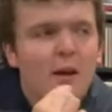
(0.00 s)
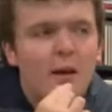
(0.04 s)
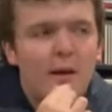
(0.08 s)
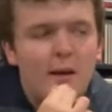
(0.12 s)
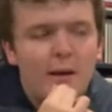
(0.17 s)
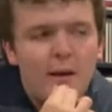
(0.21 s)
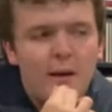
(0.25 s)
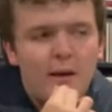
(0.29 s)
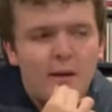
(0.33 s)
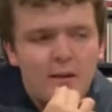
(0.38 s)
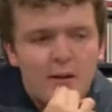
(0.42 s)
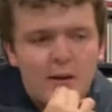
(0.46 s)

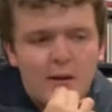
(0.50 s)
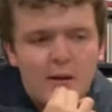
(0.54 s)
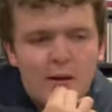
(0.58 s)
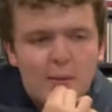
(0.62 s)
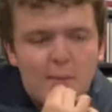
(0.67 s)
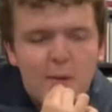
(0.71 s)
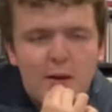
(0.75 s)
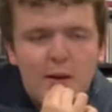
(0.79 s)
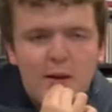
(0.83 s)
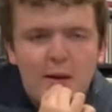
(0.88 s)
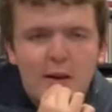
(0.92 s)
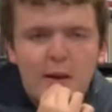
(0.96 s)
And
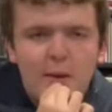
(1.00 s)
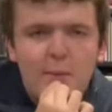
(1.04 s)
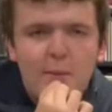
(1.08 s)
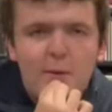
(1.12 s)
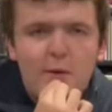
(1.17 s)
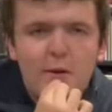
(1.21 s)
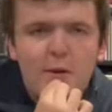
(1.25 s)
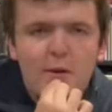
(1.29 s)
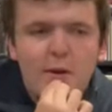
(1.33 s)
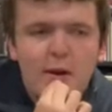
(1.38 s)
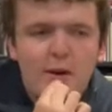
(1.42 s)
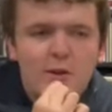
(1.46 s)
my
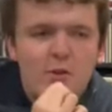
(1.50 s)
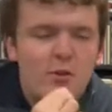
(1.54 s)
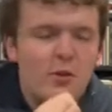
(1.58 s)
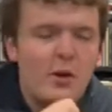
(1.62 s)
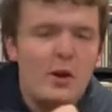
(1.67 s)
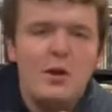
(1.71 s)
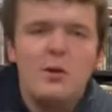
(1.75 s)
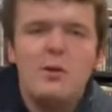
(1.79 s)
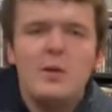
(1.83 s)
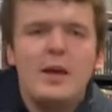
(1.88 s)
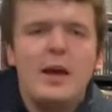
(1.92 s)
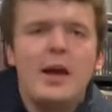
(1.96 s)
neighbor next door, I
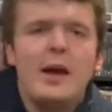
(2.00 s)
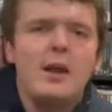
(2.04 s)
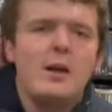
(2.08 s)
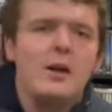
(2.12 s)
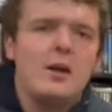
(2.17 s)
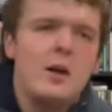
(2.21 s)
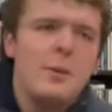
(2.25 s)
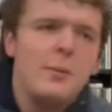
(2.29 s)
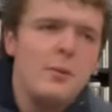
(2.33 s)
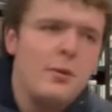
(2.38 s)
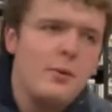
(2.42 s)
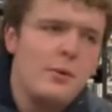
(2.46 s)
only had a
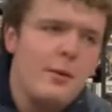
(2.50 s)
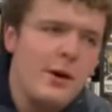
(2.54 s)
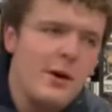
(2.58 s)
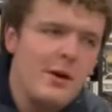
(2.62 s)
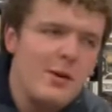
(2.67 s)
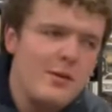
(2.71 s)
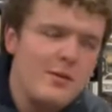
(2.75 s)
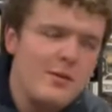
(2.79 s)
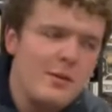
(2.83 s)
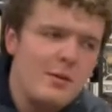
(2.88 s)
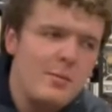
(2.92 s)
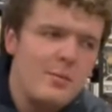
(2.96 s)
couple of
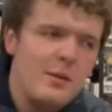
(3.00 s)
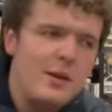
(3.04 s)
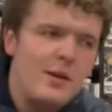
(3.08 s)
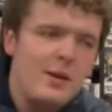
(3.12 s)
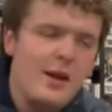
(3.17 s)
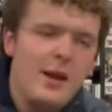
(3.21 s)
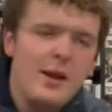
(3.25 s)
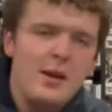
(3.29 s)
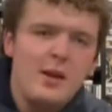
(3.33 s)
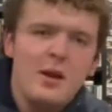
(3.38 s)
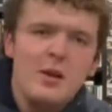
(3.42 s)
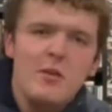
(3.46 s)
records. Like, my
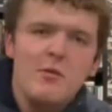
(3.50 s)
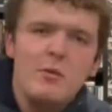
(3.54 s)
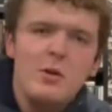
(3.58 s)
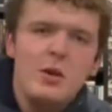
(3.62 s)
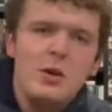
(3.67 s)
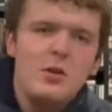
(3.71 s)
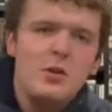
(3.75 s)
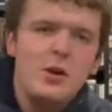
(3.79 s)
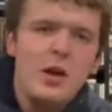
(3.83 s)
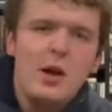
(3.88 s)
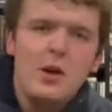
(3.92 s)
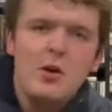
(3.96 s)
dad gave me a
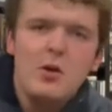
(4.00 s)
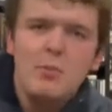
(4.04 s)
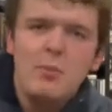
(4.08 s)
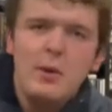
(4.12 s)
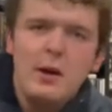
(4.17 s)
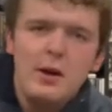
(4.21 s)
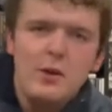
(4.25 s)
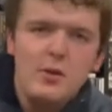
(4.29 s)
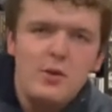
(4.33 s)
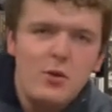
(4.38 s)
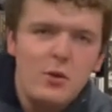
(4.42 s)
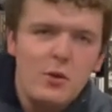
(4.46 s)
Jaco
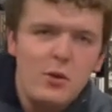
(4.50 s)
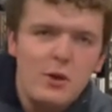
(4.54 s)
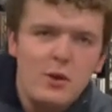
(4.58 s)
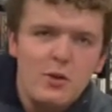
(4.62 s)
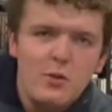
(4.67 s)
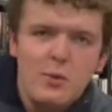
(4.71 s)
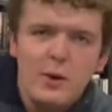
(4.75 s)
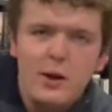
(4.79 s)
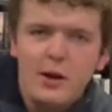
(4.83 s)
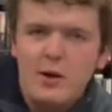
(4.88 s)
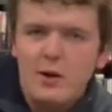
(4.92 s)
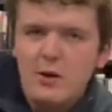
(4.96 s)
Pastorius
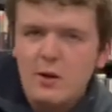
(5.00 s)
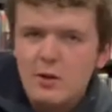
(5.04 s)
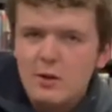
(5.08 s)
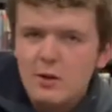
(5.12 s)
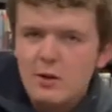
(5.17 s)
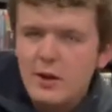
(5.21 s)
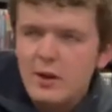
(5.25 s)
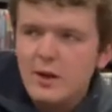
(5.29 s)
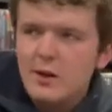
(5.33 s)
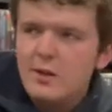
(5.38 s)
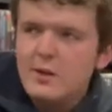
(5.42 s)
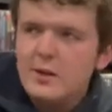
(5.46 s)
record
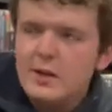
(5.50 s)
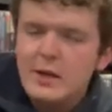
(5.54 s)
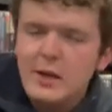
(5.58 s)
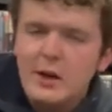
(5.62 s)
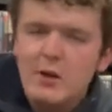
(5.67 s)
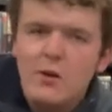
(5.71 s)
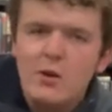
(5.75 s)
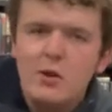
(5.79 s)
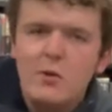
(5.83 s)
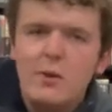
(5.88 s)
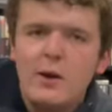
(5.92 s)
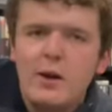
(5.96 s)
and a Lee
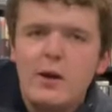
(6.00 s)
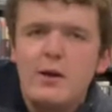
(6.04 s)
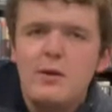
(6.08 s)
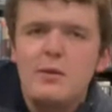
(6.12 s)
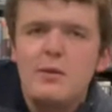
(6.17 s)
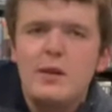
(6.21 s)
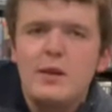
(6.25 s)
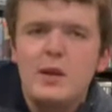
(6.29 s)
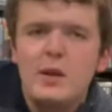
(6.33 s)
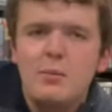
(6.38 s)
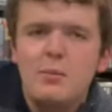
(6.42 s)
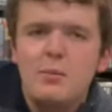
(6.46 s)
Aaron record
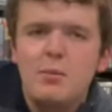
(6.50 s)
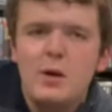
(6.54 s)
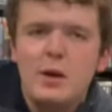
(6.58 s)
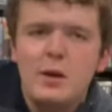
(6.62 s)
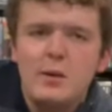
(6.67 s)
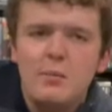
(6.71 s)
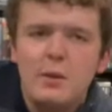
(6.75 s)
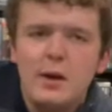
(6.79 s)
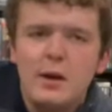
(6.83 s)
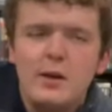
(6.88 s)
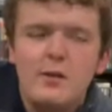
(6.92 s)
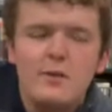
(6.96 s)
that he
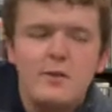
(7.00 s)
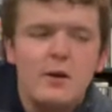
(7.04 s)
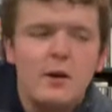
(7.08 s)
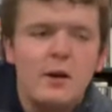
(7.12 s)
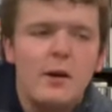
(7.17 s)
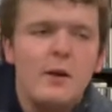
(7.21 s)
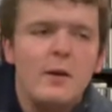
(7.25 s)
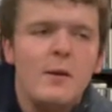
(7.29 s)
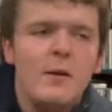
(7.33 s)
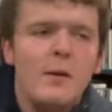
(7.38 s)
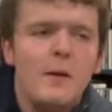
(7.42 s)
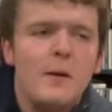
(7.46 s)
played bass
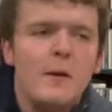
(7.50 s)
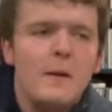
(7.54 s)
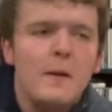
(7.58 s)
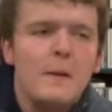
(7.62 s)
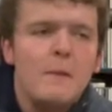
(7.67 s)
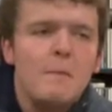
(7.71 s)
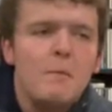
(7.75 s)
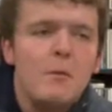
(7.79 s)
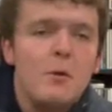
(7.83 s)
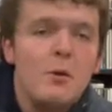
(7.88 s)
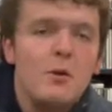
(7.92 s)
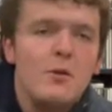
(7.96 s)
on,
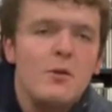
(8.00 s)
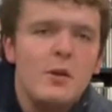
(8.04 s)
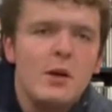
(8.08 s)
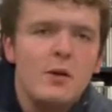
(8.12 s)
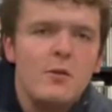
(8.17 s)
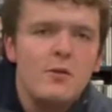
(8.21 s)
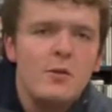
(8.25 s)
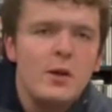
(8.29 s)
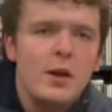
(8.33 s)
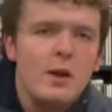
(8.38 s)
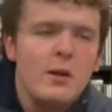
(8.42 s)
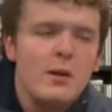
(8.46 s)
her
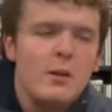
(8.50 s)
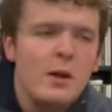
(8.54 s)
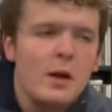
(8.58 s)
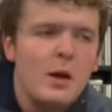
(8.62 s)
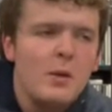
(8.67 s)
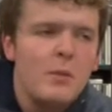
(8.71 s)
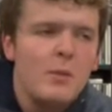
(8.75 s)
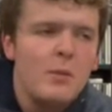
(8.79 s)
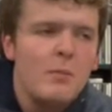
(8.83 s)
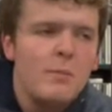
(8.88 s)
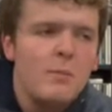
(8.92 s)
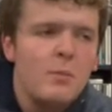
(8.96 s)
self-titled
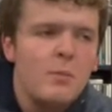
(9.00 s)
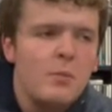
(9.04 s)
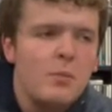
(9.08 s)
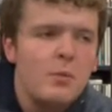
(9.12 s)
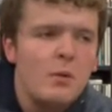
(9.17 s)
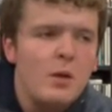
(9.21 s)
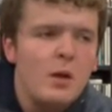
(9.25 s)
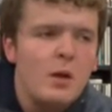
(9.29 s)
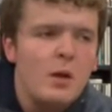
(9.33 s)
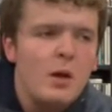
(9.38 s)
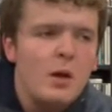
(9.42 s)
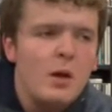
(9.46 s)
album.
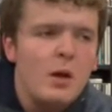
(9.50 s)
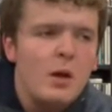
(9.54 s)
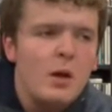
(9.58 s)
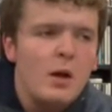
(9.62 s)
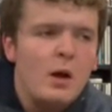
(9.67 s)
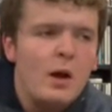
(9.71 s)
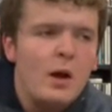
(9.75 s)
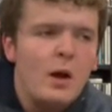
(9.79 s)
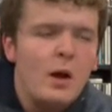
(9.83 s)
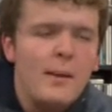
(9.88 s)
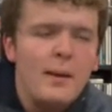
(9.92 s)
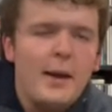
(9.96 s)

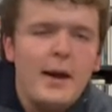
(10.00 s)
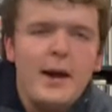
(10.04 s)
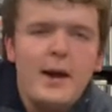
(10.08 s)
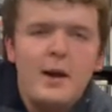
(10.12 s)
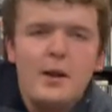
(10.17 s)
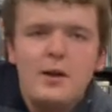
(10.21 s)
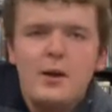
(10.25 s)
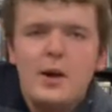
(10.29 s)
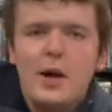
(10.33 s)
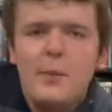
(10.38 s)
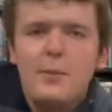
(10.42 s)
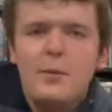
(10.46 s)
I had a
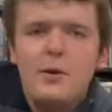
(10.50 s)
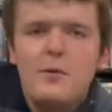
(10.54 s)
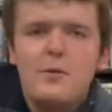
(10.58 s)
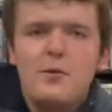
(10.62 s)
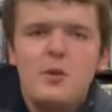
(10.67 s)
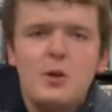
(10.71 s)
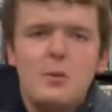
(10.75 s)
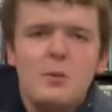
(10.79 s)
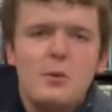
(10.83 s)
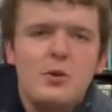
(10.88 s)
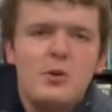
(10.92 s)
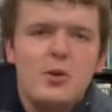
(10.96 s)
copy of
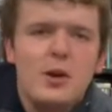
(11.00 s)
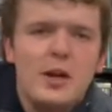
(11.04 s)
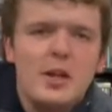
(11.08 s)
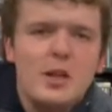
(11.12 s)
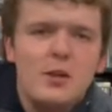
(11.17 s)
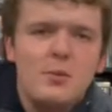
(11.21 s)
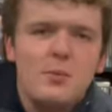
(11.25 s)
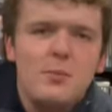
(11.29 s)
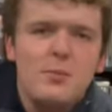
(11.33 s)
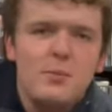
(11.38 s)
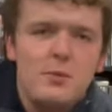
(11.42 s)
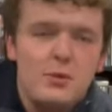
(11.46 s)

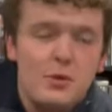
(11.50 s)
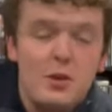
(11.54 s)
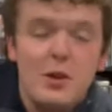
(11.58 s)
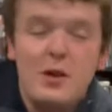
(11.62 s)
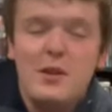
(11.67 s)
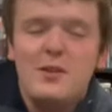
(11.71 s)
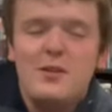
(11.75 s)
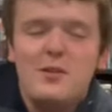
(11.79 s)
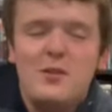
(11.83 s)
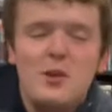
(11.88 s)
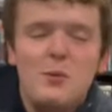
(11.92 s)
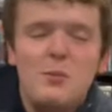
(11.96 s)

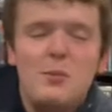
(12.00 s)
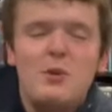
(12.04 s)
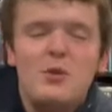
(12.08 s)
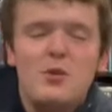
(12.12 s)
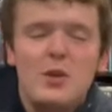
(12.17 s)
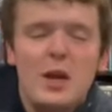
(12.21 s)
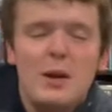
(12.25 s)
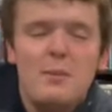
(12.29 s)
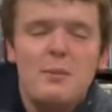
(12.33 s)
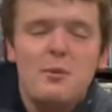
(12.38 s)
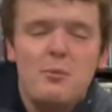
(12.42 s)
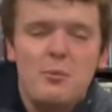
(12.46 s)

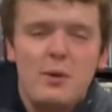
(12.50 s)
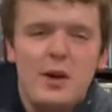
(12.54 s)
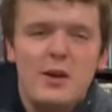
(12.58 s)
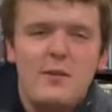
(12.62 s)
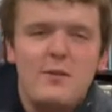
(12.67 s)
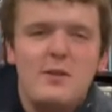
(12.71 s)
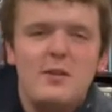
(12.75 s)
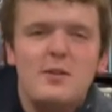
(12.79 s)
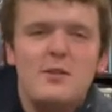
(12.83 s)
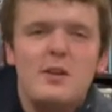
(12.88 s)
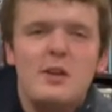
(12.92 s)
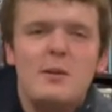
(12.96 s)
Supertramp's
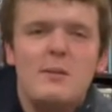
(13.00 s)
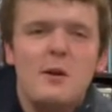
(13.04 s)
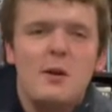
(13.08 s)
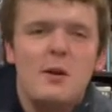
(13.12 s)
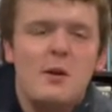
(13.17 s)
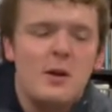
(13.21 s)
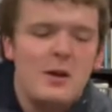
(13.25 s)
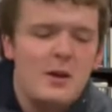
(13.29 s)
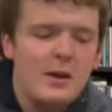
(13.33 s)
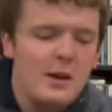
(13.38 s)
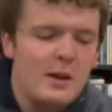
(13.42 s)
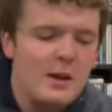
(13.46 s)
Breakfast in
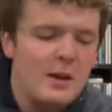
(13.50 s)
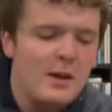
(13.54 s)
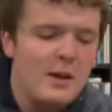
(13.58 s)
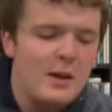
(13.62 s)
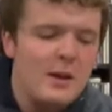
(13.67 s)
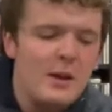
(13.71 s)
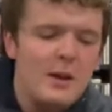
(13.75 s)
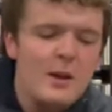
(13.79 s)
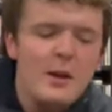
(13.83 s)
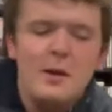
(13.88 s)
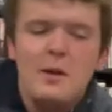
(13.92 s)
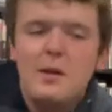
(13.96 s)
America,
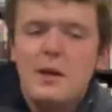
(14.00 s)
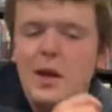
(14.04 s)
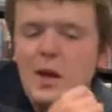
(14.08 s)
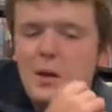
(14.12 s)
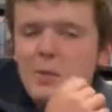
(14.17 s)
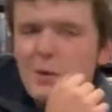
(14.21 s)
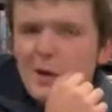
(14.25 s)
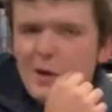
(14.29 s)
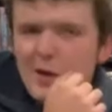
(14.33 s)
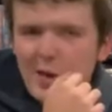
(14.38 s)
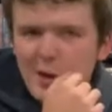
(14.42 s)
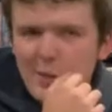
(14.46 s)
and
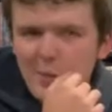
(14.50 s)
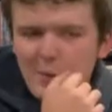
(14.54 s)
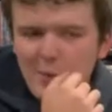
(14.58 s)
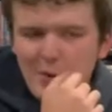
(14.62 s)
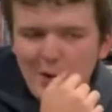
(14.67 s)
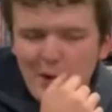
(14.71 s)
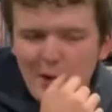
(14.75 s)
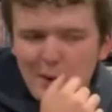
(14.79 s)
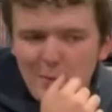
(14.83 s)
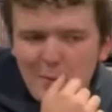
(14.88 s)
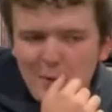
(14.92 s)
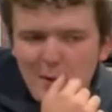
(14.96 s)
my neighbor
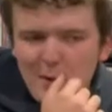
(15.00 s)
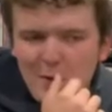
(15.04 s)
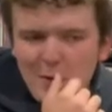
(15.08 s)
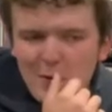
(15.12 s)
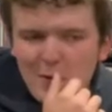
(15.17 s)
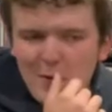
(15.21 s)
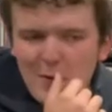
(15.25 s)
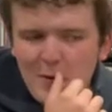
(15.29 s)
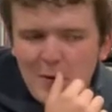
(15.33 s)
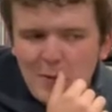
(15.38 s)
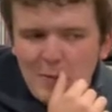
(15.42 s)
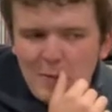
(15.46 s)
called me
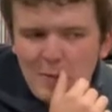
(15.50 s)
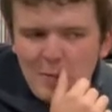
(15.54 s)
over,